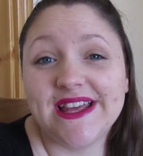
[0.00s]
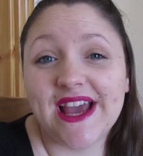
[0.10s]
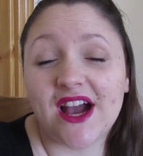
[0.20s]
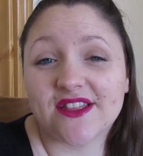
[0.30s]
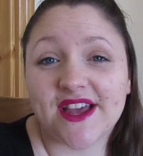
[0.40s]

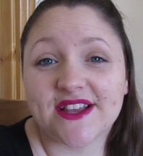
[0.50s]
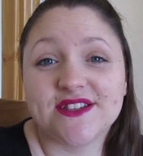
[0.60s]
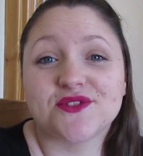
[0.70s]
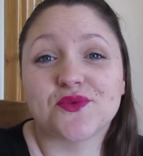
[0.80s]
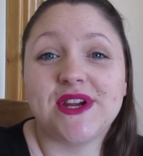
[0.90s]
yeah, that
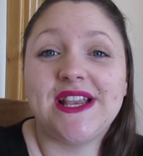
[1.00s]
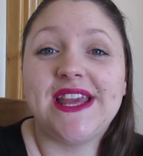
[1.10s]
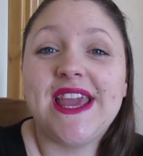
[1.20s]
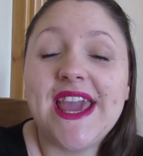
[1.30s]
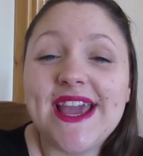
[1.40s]
is
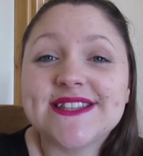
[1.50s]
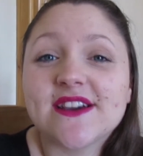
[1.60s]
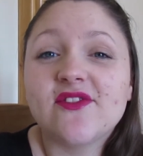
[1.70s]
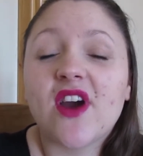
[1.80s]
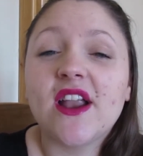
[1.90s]
really it.
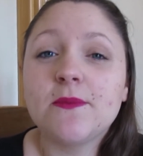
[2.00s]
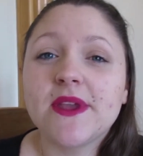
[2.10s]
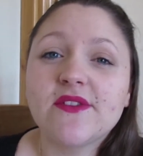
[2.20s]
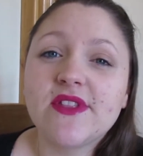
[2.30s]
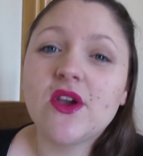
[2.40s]
I've kind of
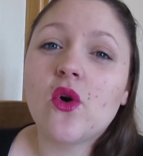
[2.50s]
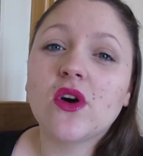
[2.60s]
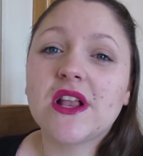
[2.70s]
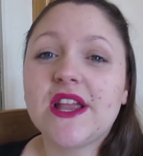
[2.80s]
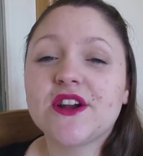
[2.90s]
been given the
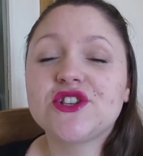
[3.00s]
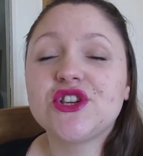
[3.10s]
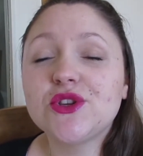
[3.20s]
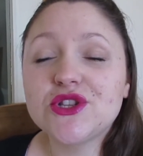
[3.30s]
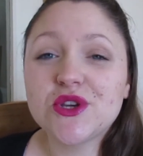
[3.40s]
all clear
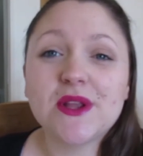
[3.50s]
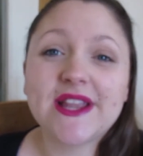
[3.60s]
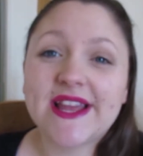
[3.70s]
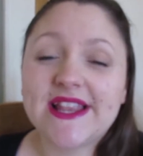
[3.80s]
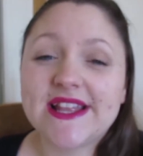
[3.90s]
to do
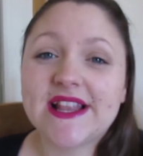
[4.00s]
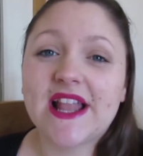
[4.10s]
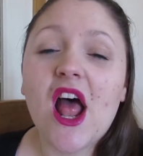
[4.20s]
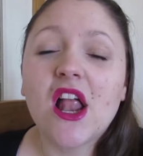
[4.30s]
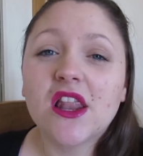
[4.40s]
like
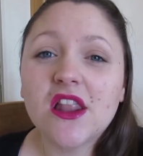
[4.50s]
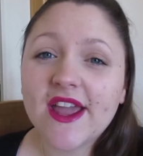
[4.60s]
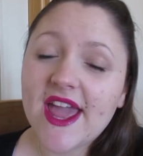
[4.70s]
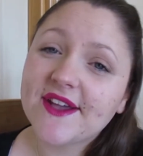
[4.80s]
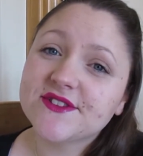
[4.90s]
little
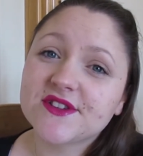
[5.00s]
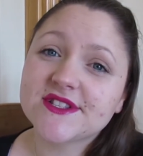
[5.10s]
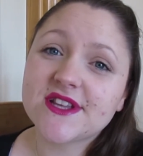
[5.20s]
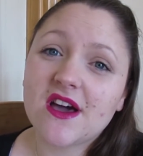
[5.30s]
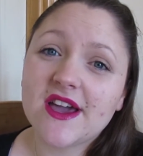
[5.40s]
light
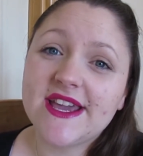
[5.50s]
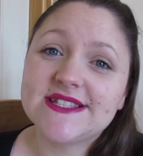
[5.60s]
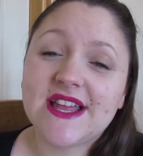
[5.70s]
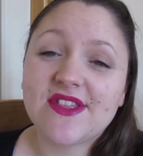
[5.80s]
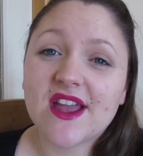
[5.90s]

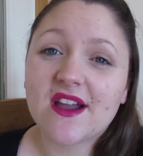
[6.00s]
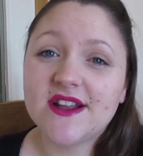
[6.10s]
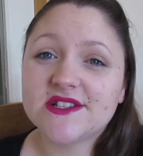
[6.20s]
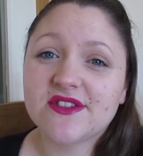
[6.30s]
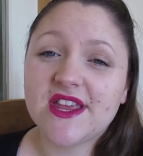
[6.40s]
exercise and that
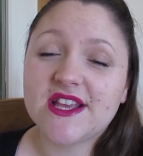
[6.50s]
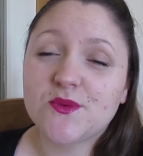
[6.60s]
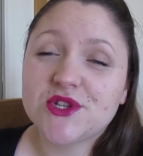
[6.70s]
kind of thing,